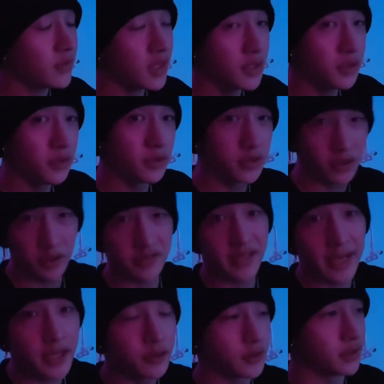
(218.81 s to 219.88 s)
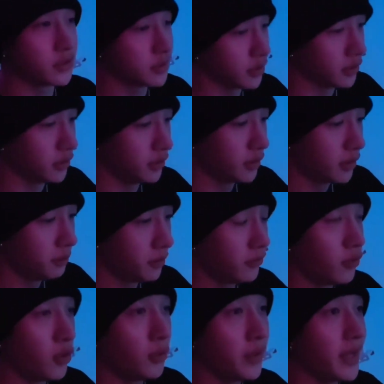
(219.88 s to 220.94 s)
it was dangerous. So
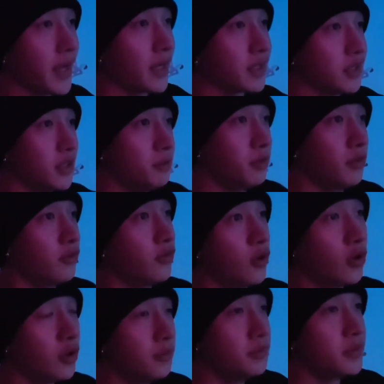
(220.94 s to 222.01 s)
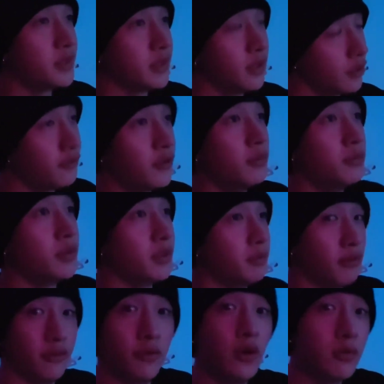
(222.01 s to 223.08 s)
before we actually performed or filmed the
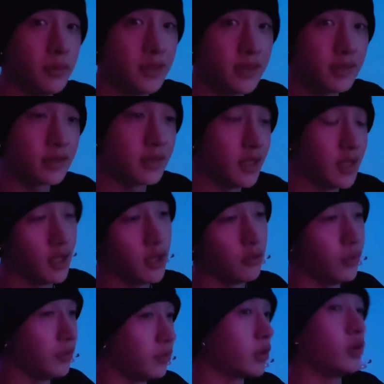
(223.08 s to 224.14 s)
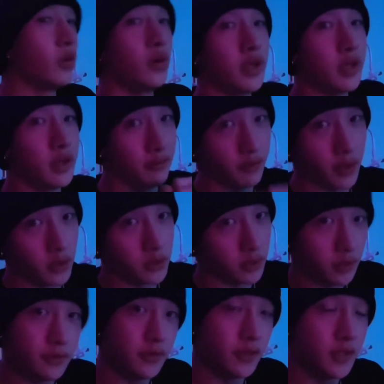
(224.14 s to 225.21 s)
performance, we recorded the
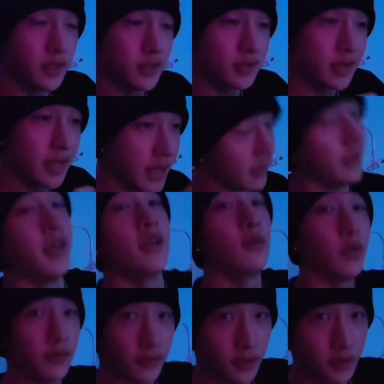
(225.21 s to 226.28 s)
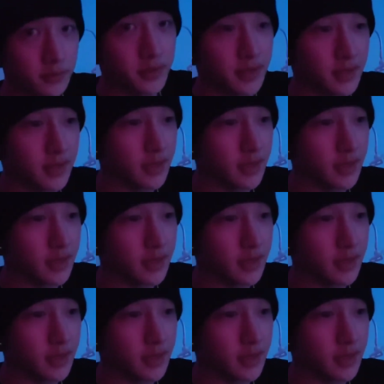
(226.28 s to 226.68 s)
vocals first and then we filmed,